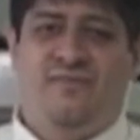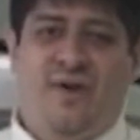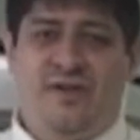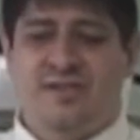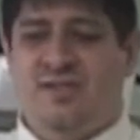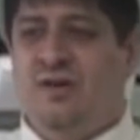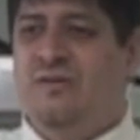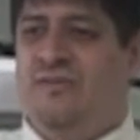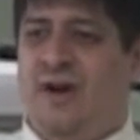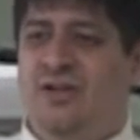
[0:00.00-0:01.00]
fall
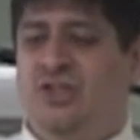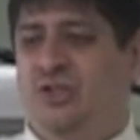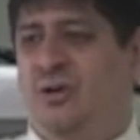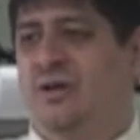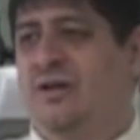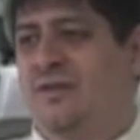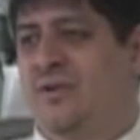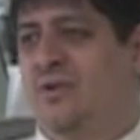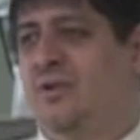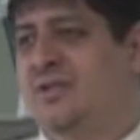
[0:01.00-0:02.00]
so far short of
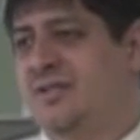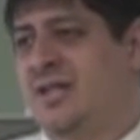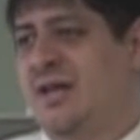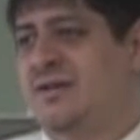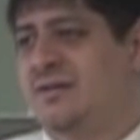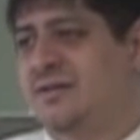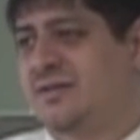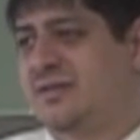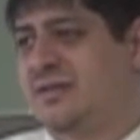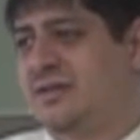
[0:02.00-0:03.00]
your holy
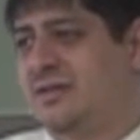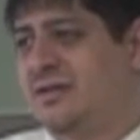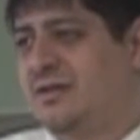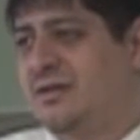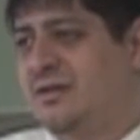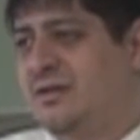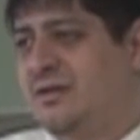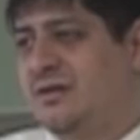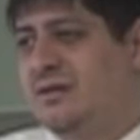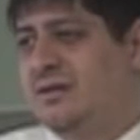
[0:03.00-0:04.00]
standards.
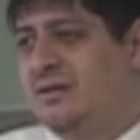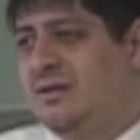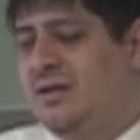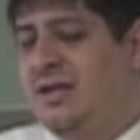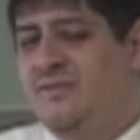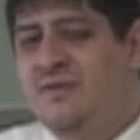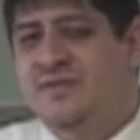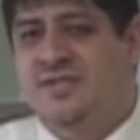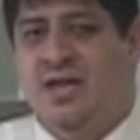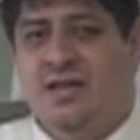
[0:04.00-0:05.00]
And if you
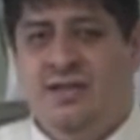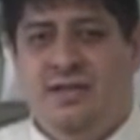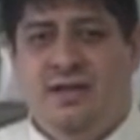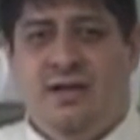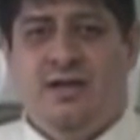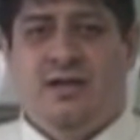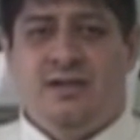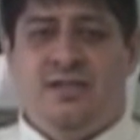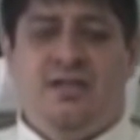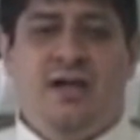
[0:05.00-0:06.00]
said
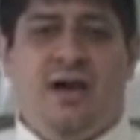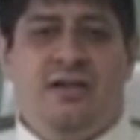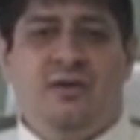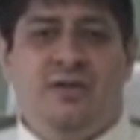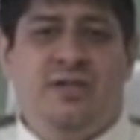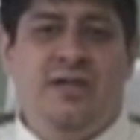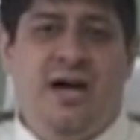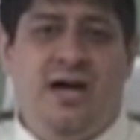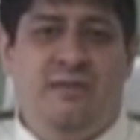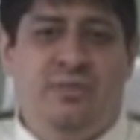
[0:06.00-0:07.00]
to God, Lord
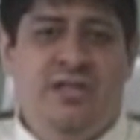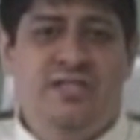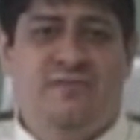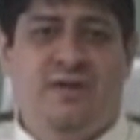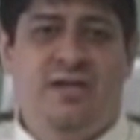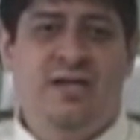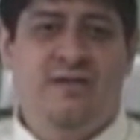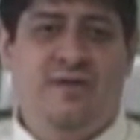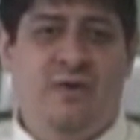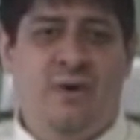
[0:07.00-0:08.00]
God, please
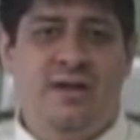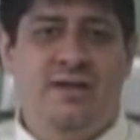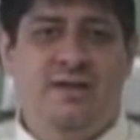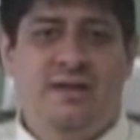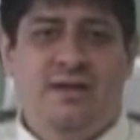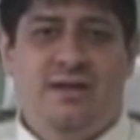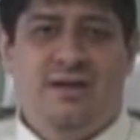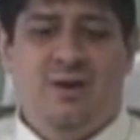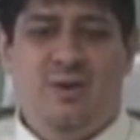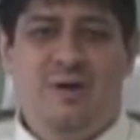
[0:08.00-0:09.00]
forgive, I want to
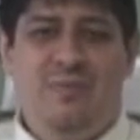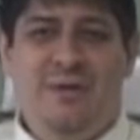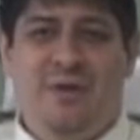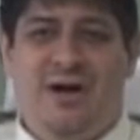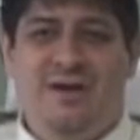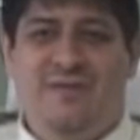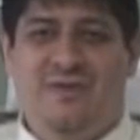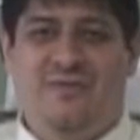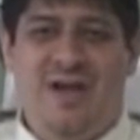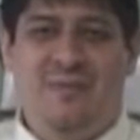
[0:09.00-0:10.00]
I want to be part of
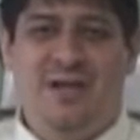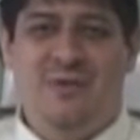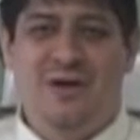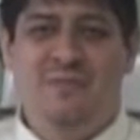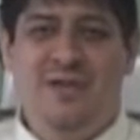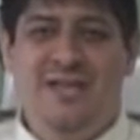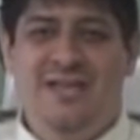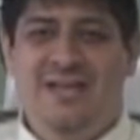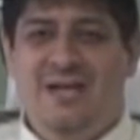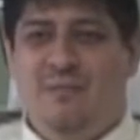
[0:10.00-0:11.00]
your family. I want to
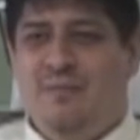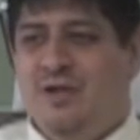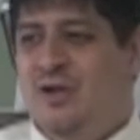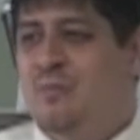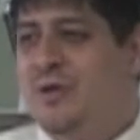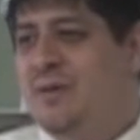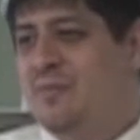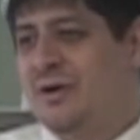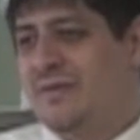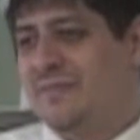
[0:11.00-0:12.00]
be your
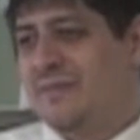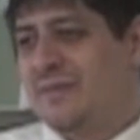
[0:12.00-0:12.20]
people.